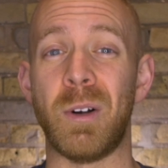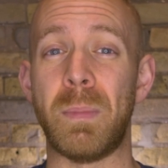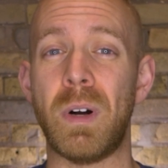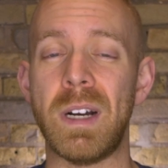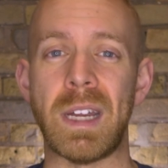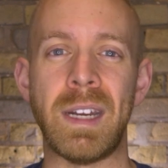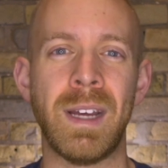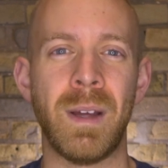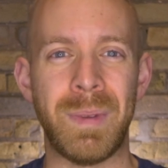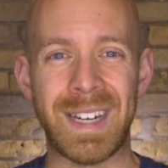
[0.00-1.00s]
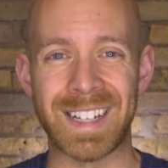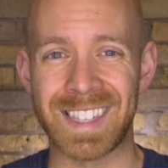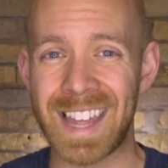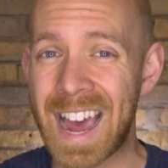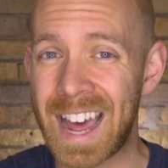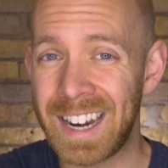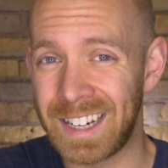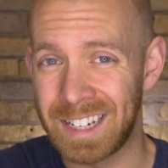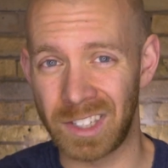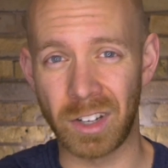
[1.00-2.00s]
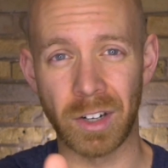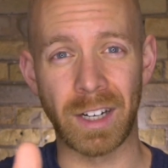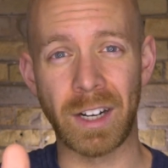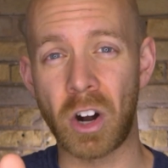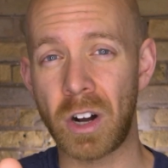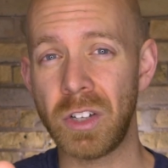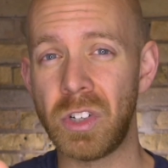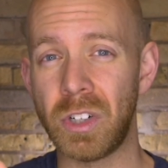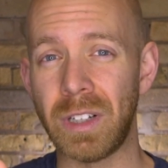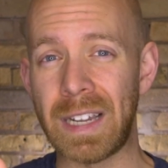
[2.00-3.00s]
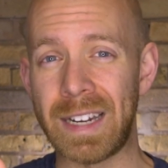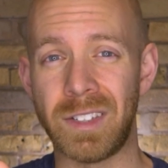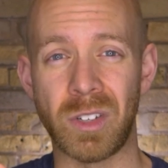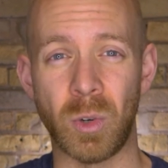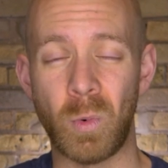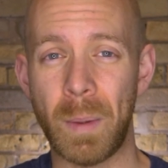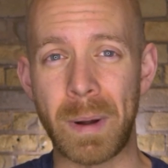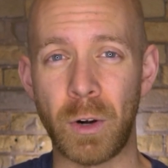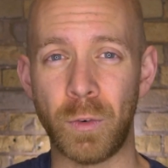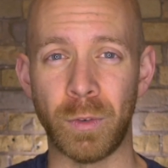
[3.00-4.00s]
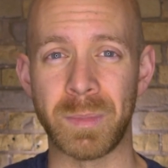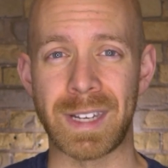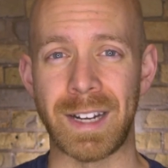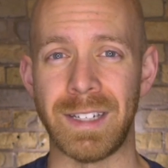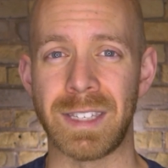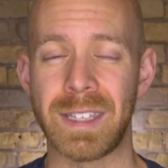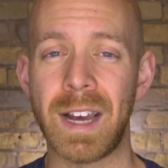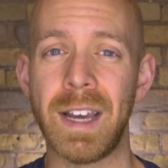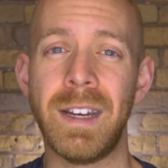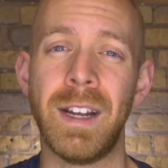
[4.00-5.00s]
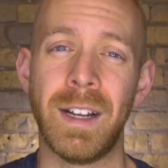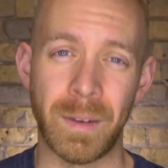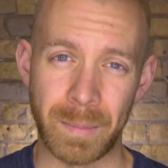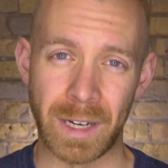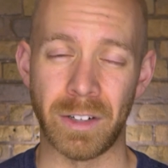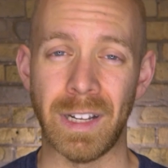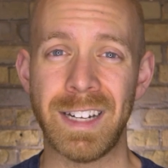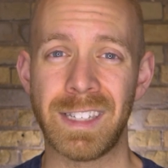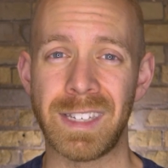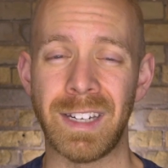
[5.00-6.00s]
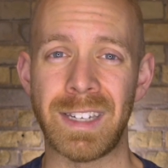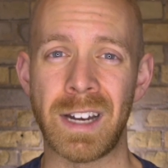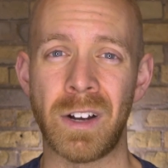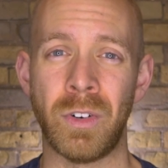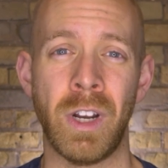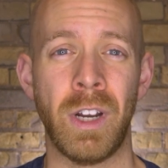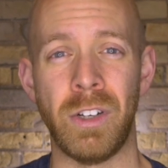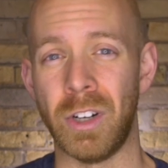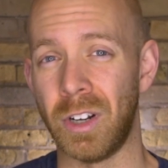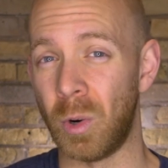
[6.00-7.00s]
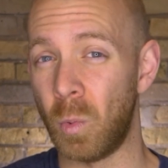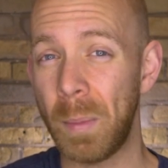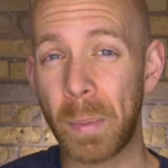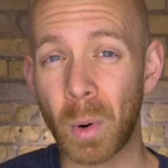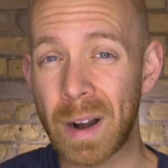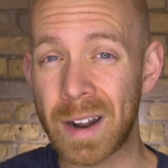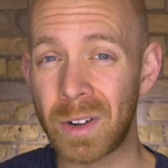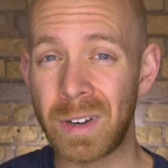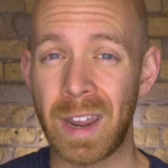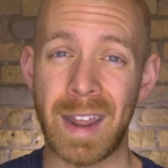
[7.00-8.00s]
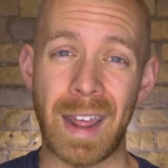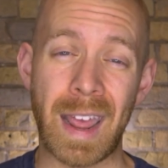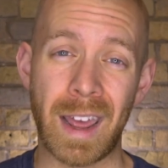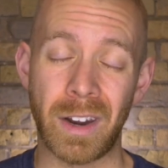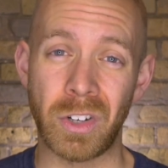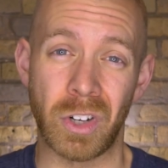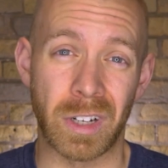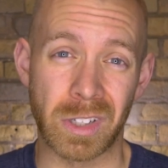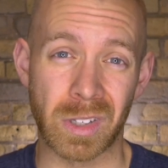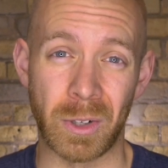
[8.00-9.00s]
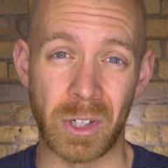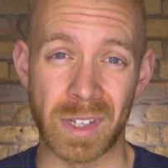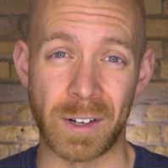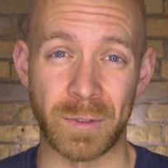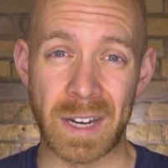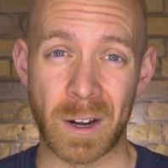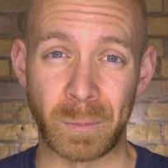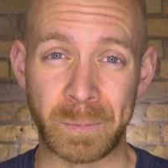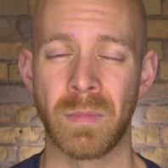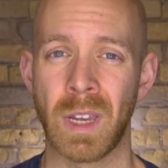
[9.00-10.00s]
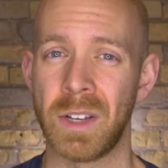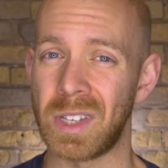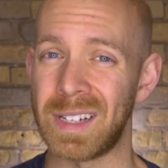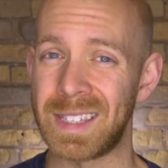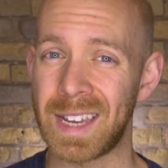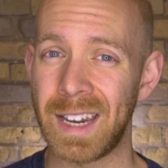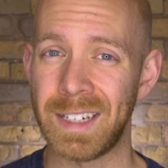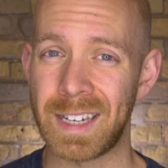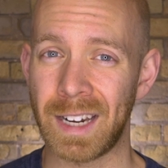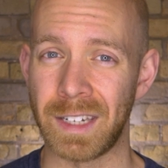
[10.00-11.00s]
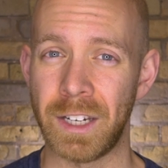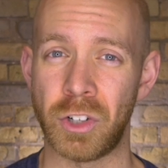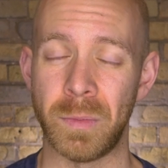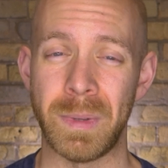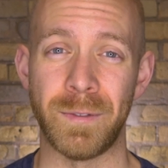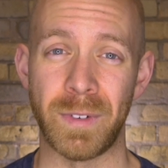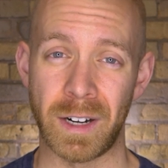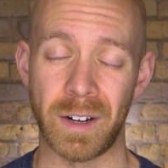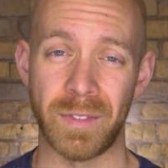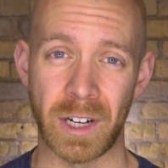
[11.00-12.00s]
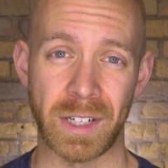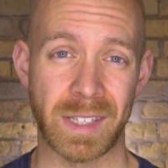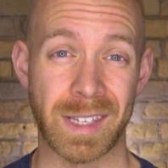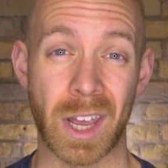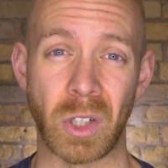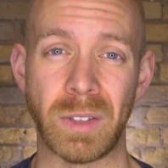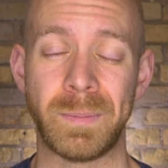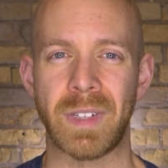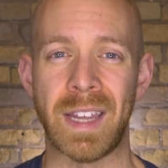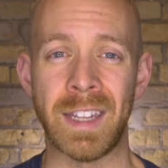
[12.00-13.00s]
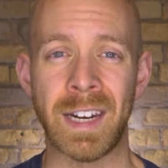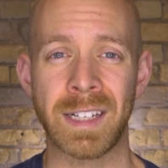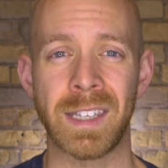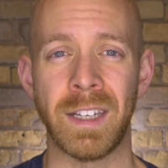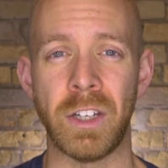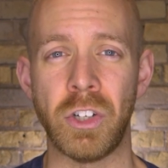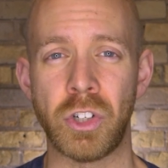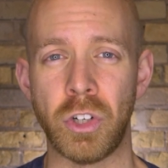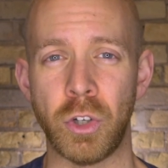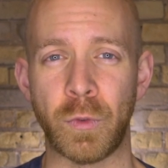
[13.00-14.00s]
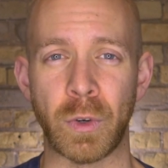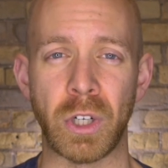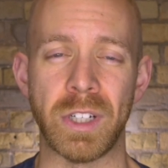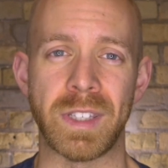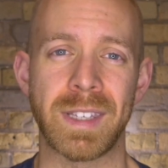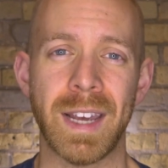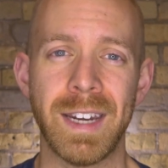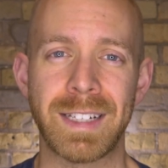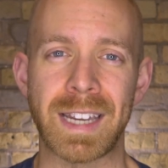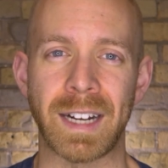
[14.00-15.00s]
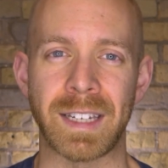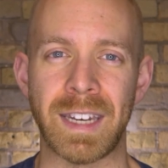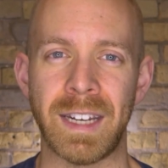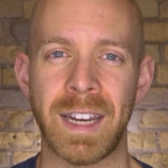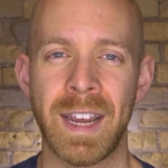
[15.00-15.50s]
body because that is gonna cause your legs to whip out from side to side, make your legs sink down, you're gonna whip around, and you're gonna slow yourself down. So that sighting technique should be very, very subtle. And the next thing that you should do for good sighting technique